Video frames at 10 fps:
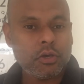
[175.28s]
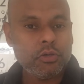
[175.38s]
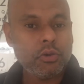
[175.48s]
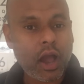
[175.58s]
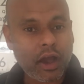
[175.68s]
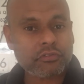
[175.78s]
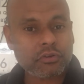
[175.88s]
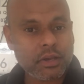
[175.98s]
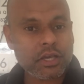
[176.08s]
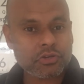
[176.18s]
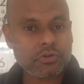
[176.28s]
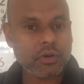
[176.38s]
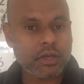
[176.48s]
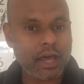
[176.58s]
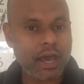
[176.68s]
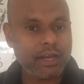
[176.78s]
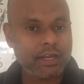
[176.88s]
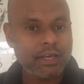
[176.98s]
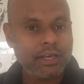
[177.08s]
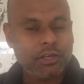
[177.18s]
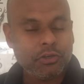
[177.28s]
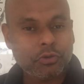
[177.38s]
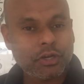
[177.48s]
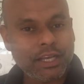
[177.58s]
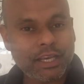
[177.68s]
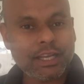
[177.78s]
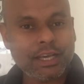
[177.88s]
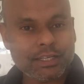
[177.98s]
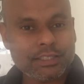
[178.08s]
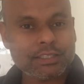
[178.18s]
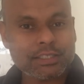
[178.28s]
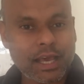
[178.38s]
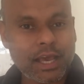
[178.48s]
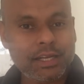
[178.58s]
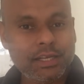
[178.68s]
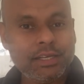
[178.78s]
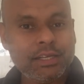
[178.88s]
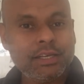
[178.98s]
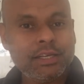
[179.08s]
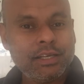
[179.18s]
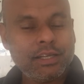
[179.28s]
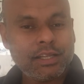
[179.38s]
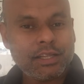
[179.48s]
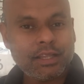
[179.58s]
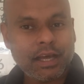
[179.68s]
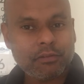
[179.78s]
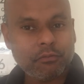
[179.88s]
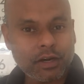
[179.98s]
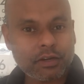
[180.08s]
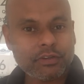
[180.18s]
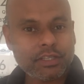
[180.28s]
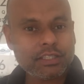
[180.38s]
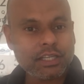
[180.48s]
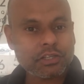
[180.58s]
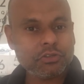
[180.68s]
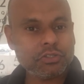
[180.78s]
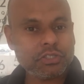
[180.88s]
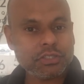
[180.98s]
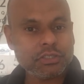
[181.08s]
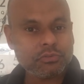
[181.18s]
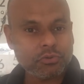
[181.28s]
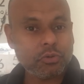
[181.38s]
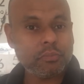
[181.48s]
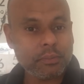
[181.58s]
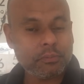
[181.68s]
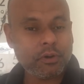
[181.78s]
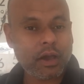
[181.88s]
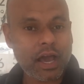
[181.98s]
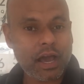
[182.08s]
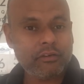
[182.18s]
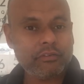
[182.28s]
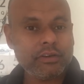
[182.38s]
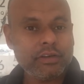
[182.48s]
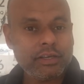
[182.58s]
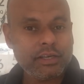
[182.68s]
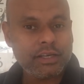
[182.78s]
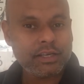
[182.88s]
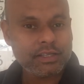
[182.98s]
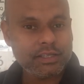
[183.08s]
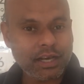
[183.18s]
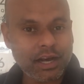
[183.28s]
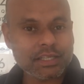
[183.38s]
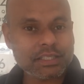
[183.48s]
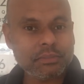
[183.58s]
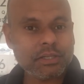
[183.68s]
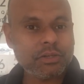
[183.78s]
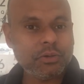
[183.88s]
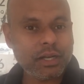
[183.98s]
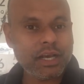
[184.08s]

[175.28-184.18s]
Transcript: You have to make sure that you clearly understand that whatever the technology roadmap you have, the ultimate goal